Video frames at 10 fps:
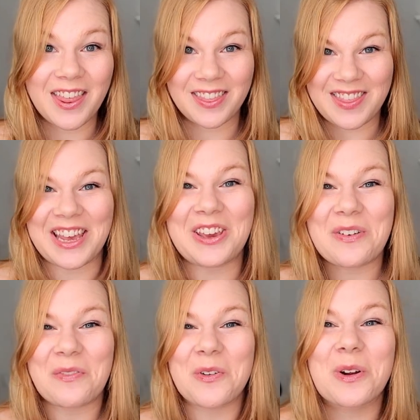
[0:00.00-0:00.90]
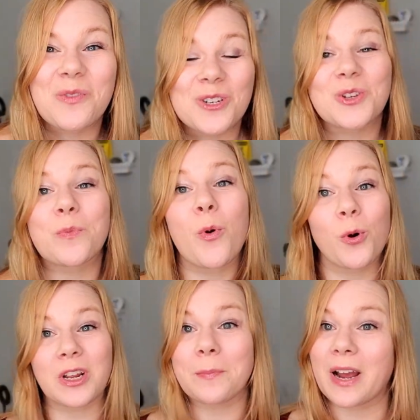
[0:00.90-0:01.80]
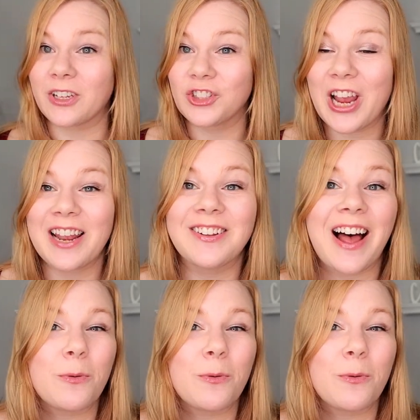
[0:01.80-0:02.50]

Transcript: Thank you everyone for supporting my channel.